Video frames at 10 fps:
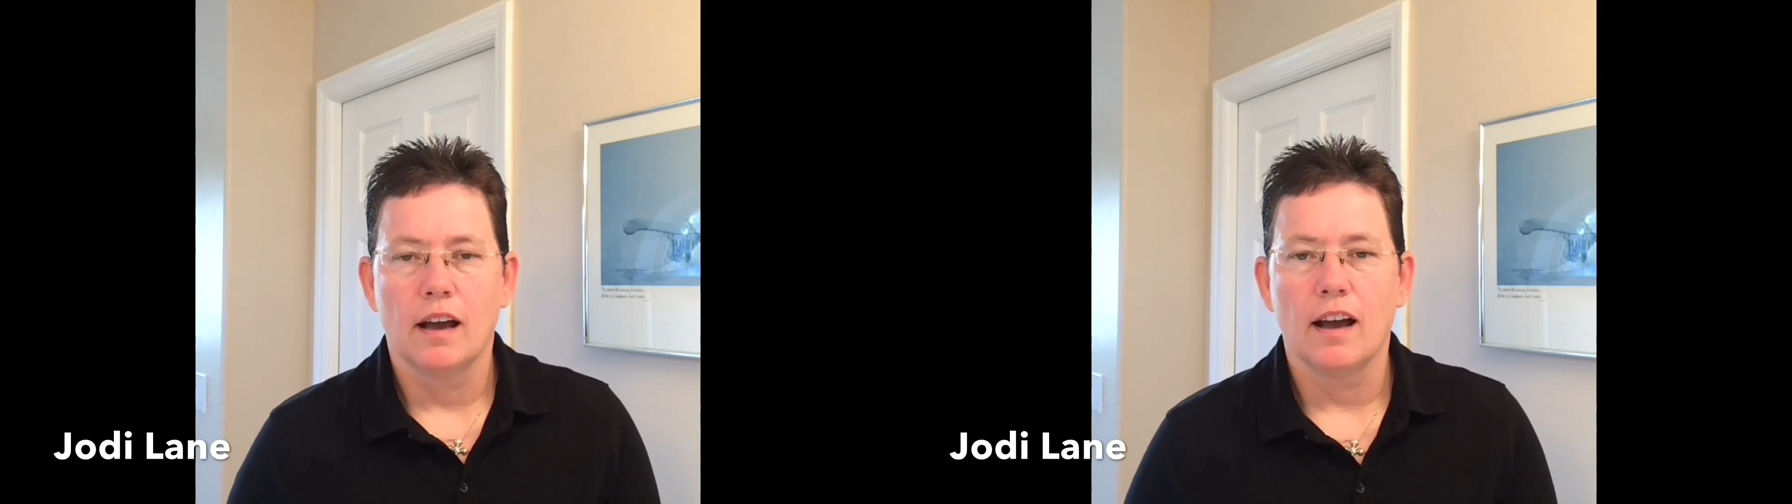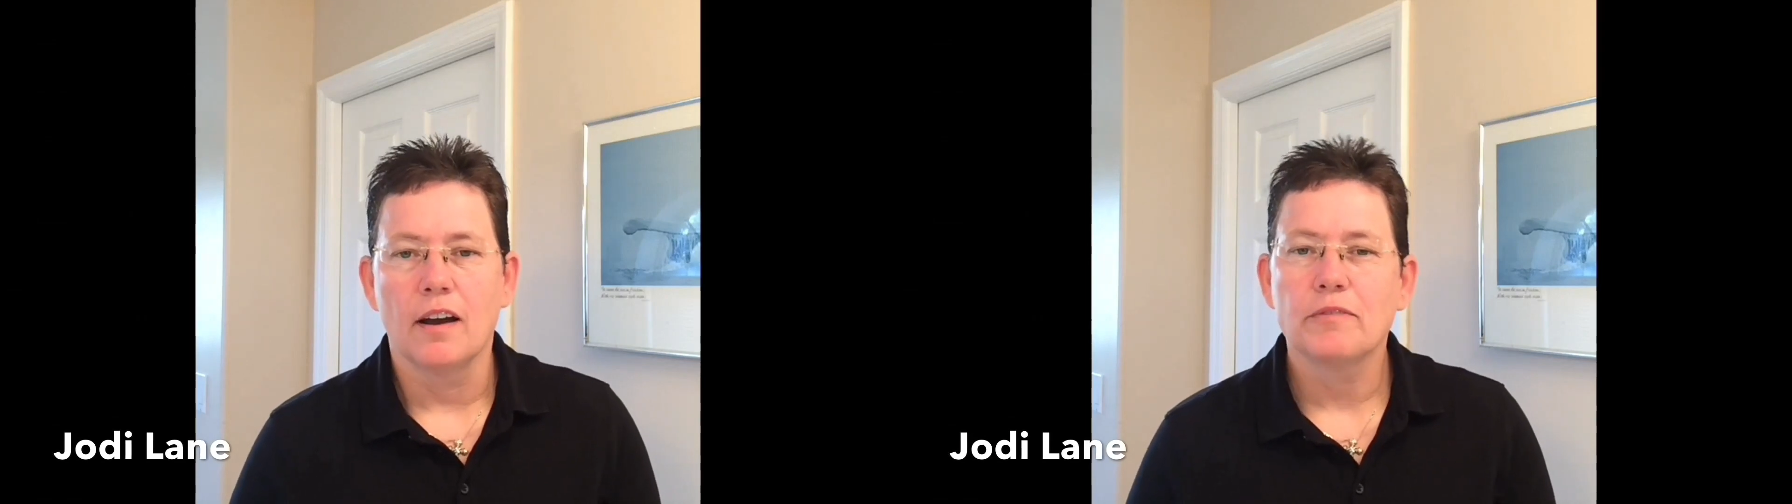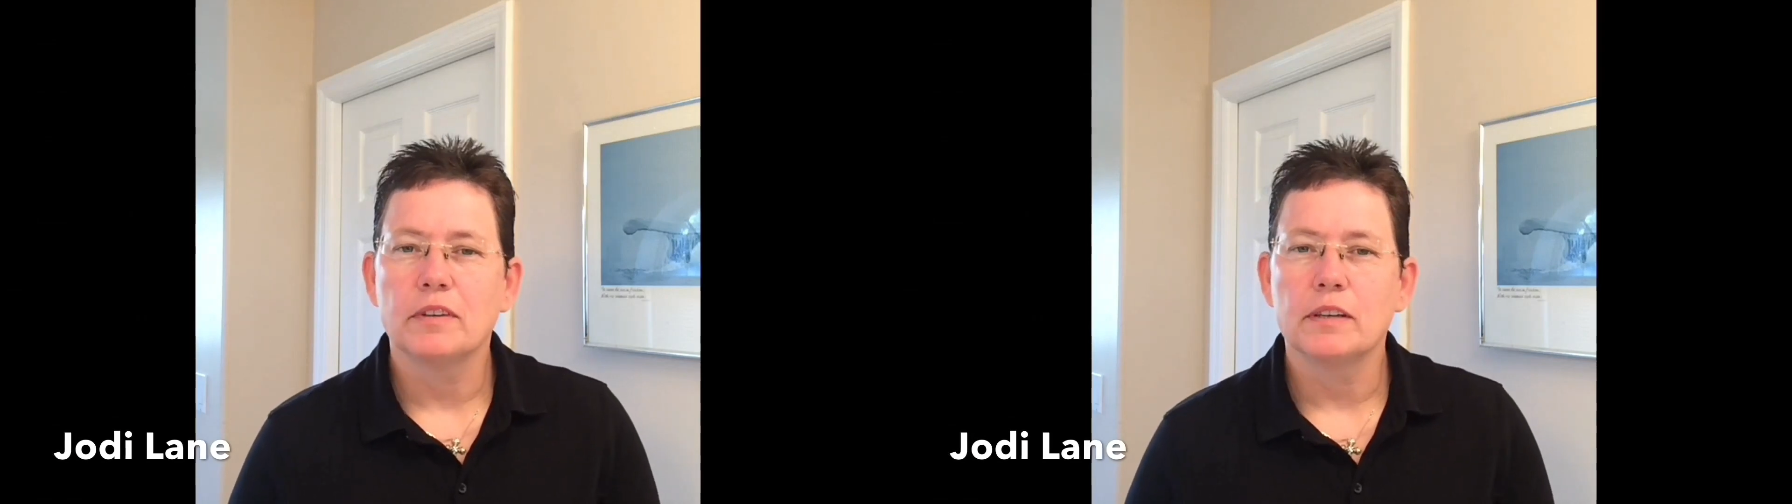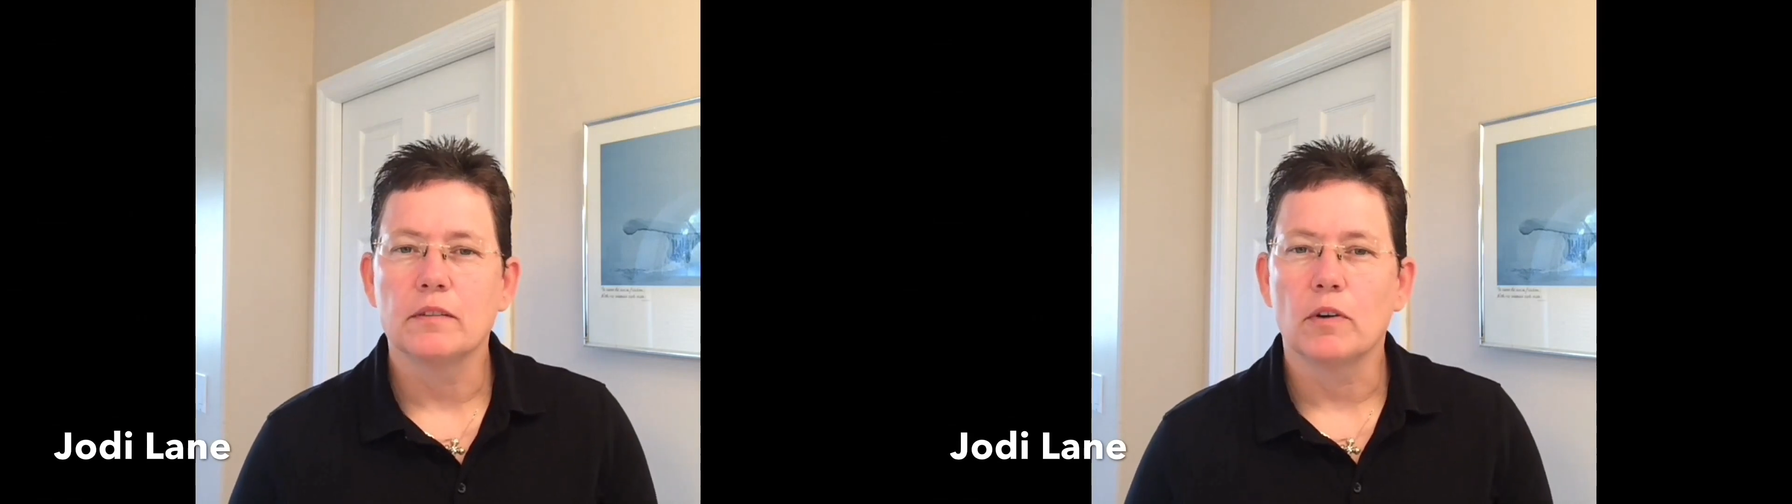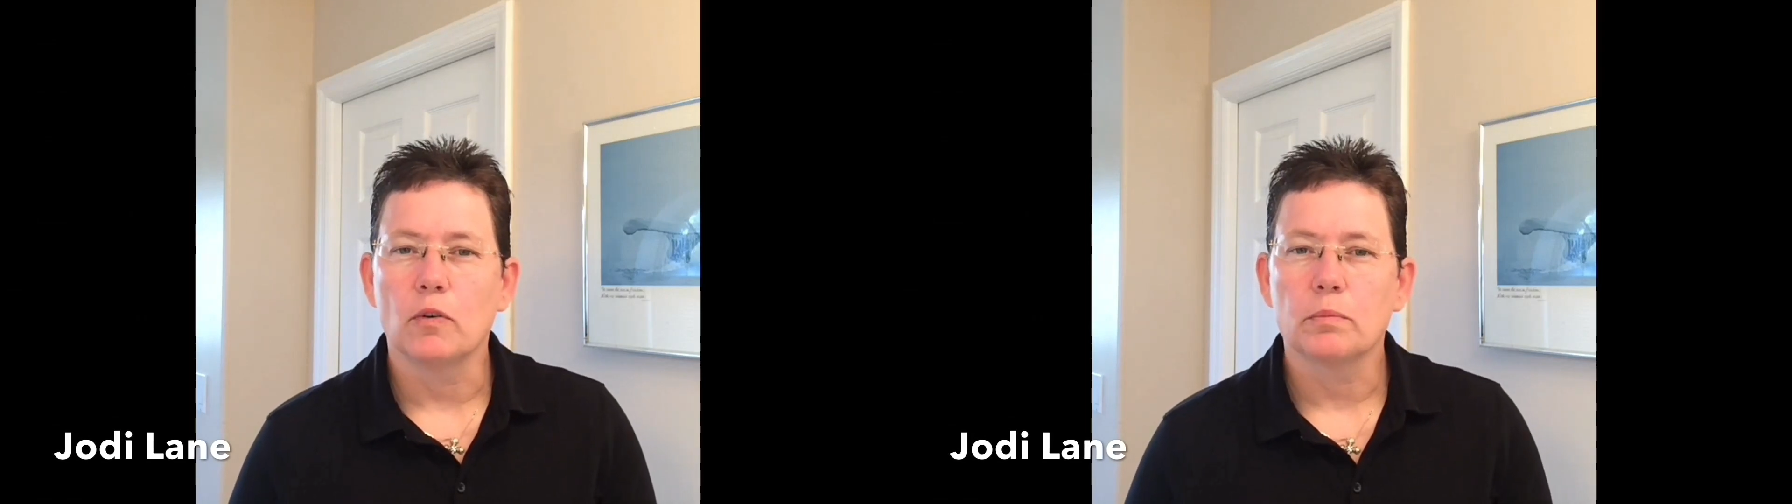I often hear
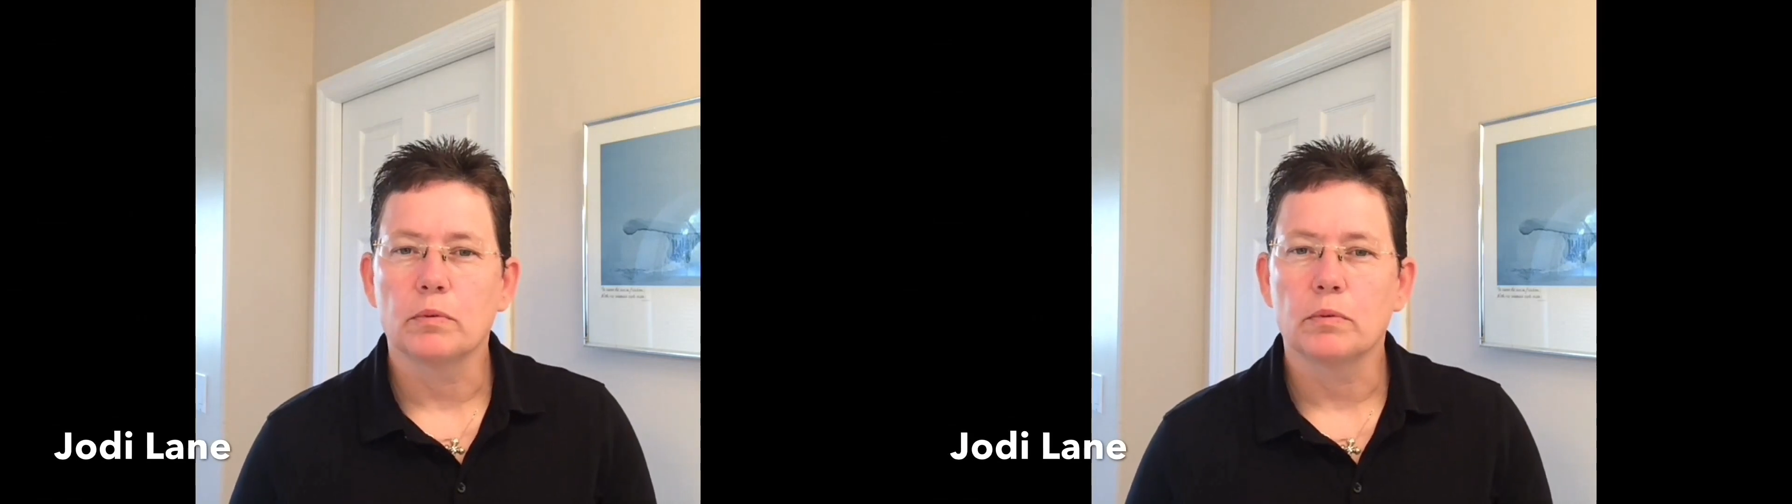of older